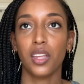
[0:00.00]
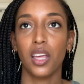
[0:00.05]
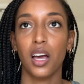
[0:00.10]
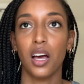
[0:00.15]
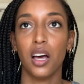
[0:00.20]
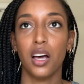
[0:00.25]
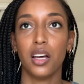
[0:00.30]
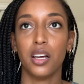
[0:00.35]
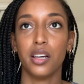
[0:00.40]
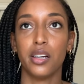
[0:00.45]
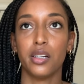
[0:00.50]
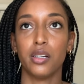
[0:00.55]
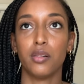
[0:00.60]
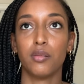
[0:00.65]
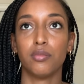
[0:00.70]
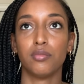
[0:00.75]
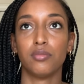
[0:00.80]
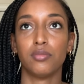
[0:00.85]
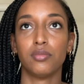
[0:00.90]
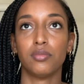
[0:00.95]

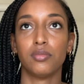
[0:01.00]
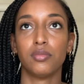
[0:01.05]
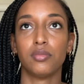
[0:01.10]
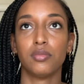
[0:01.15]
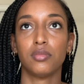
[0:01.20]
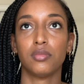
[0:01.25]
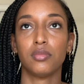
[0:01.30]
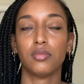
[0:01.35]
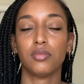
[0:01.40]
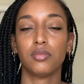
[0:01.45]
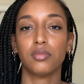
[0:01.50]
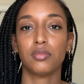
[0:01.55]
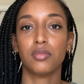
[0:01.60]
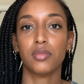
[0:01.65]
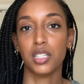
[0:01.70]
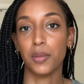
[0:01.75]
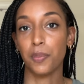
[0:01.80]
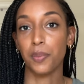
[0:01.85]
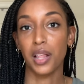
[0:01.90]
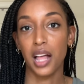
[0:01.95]
um,
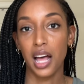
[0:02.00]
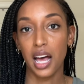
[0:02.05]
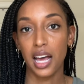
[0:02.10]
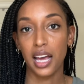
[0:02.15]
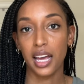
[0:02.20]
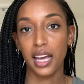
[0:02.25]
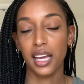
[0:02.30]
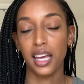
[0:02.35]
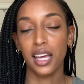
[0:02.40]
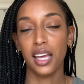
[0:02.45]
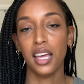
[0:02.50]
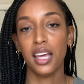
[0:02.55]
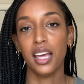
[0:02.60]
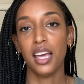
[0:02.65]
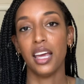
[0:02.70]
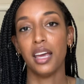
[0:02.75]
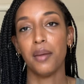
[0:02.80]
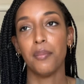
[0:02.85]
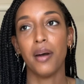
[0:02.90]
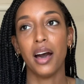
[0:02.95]
supply.
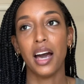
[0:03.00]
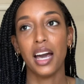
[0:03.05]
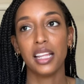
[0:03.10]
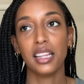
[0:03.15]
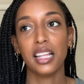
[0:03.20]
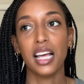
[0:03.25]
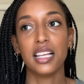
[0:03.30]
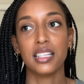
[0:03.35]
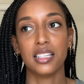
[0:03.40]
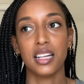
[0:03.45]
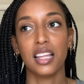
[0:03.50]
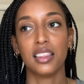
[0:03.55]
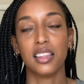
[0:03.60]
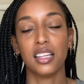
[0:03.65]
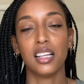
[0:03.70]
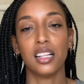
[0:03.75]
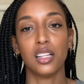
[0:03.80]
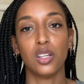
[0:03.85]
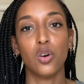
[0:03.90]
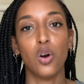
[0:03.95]
And mine lasted, I
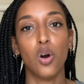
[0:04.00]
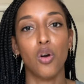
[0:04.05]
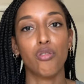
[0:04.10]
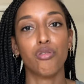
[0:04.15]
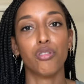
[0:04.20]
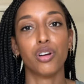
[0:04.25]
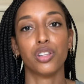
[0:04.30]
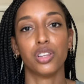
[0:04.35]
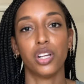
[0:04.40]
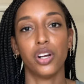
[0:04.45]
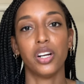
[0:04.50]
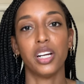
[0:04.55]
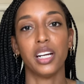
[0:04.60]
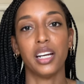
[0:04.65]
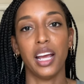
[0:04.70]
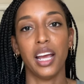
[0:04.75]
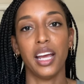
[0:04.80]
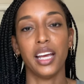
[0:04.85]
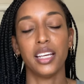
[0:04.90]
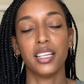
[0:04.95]
think, a little over 30
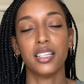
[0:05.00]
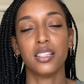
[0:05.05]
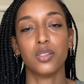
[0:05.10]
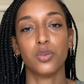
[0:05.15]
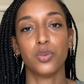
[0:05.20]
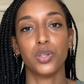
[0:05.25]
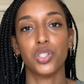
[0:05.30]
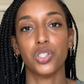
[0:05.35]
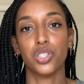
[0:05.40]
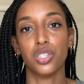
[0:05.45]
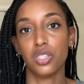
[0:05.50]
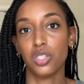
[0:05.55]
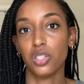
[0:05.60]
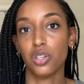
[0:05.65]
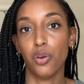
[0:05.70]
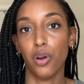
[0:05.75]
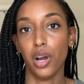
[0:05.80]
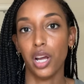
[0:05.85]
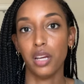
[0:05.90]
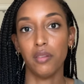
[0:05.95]
days, which is
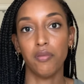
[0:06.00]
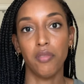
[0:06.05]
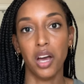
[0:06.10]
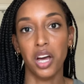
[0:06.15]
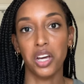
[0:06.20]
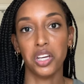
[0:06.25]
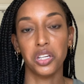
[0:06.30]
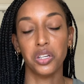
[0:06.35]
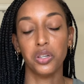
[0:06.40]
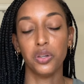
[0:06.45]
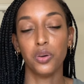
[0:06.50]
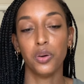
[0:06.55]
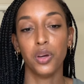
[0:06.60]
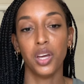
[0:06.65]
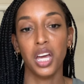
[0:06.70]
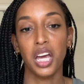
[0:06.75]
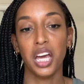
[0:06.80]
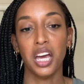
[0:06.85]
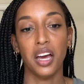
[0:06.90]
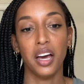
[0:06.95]
great value.
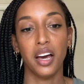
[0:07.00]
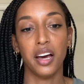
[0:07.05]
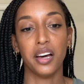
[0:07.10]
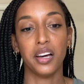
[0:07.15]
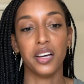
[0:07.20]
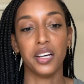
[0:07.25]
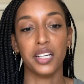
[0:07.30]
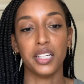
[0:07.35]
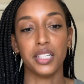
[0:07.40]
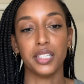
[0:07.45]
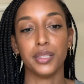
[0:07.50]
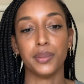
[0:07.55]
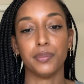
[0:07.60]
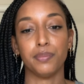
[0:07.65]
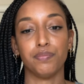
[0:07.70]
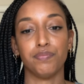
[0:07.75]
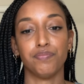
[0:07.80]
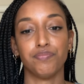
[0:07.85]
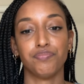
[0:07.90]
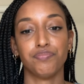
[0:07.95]

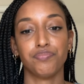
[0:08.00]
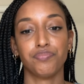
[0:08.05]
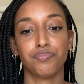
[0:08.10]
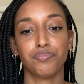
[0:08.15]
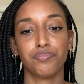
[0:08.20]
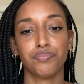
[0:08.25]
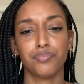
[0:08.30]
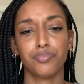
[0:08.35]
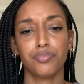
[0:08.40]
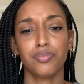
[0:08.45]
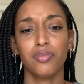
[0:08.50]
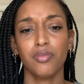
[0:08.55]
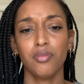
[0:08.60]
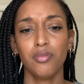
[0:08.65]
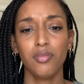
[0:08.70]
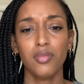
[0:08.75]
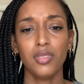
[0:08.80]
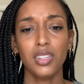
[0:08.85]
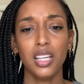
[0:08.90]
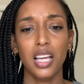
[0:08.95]
Um,
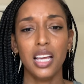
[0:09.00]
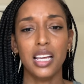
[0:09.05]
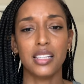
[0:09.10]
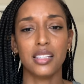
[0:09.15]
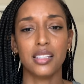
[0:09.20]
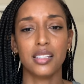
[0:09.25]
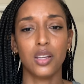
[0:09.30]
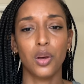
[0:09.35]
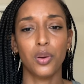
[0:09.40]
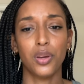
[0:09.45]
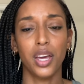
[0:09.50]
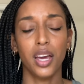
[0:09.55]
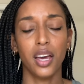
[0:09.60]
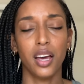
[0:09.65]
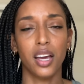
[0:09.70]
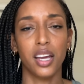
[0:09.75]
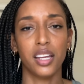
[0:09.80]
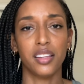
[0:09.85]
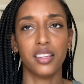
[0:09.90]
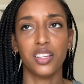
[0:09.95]
and so yeah
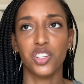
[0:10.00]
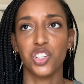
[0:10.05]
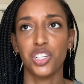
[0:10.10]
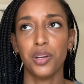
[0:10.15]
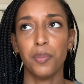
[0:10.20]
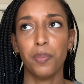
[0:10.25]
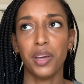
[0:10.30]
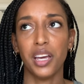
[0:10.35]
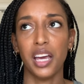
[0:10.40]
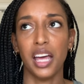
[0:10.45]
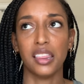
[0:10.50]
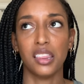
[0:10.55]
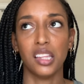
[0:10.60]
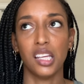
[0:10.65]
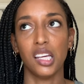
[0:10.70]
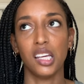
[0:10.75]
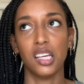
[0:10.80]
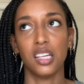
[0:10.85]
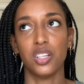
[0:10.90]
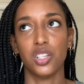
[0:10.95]
and the shipping i
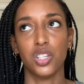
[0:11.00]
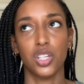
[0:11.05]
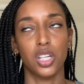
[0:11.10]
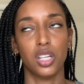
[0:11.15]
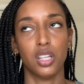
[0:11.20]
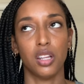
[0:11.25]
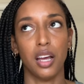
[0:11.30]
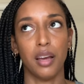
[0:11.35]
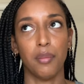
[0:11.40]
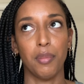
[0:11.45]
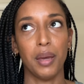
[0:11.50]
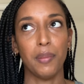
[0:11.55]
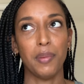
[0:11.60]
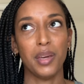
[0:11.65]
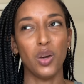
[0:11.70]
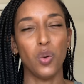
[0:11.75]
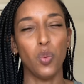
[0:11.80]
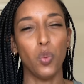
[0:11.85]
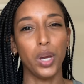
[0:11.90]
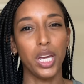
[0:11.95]
think it took like maybe
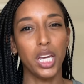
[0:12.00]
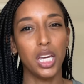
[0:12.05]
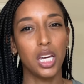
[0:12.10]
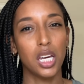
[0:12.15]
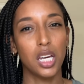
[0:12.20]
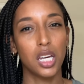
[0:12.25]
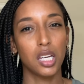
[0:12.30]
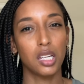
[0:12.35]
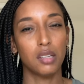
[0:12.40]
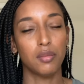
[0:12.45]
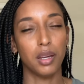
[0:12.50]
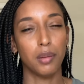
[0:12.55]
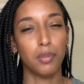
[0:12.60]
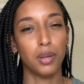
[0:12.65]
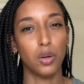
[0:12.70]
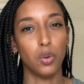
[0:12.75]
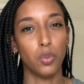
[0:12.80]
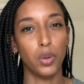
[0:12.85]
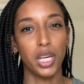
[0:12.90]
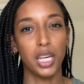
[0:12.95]
a week maybe
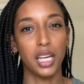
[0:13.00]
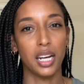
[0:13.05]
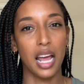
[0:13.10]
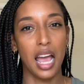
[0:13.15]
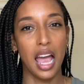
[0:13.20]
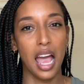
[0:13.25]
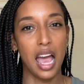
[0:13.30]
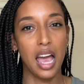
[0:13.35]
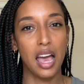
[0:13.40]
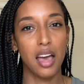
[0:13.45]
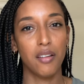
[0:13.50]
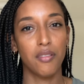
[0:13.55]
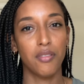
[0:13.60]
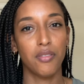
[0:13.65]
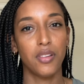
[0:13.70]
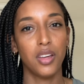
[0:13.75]
a week and a half